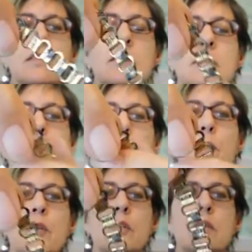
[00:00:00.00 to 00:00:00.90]
this little
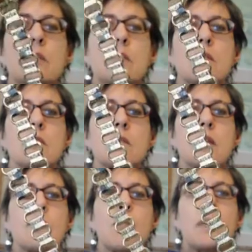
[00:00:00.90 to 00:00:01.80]
book,
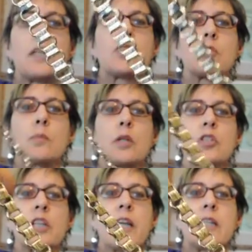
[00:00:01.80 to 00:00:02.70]
kind of a miniature book
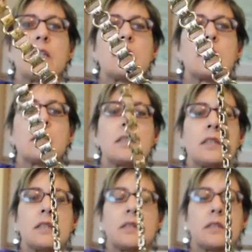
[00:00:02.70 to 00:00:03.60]
chain.
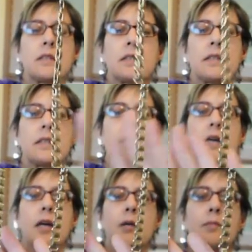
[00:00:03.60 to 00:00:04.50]

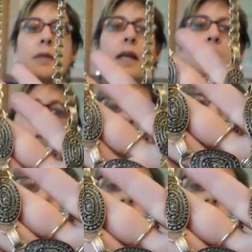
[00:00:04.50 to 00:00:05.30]
Um, but I don't, you